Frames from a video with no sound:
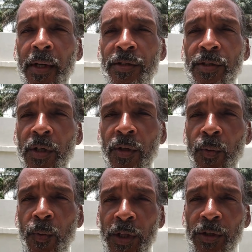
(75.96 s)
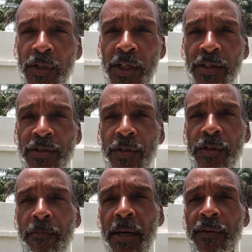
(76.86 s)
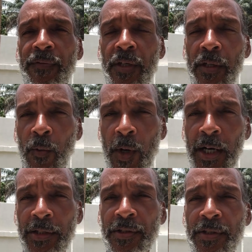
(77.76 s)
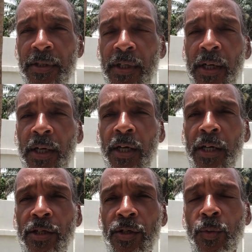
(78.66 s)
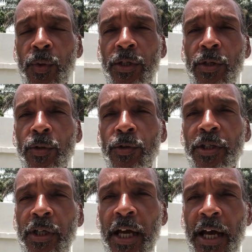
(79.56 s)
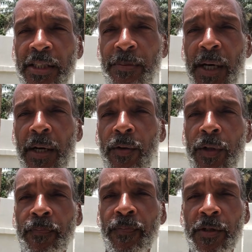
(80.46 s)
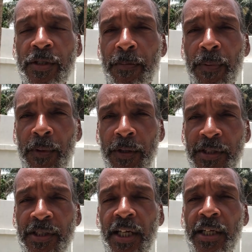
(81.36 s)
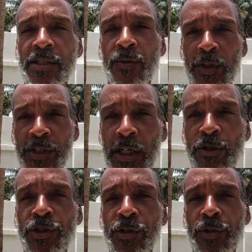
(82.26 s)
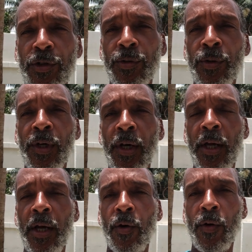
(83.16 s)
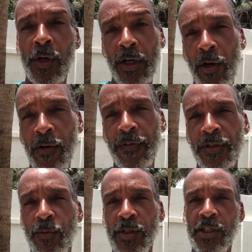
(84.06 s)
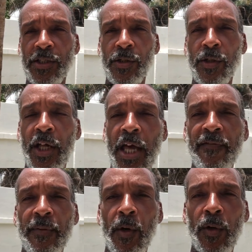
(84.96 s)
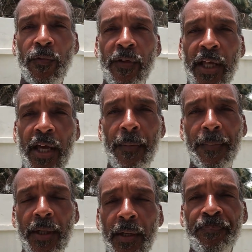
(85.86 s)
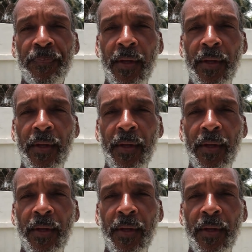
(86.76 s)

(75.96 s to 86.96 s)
So when you need a certain amount of kilowatts, you would go to cash power. There's a station which I'll show you, or an office which I'll show you. They have them all over the Gambia.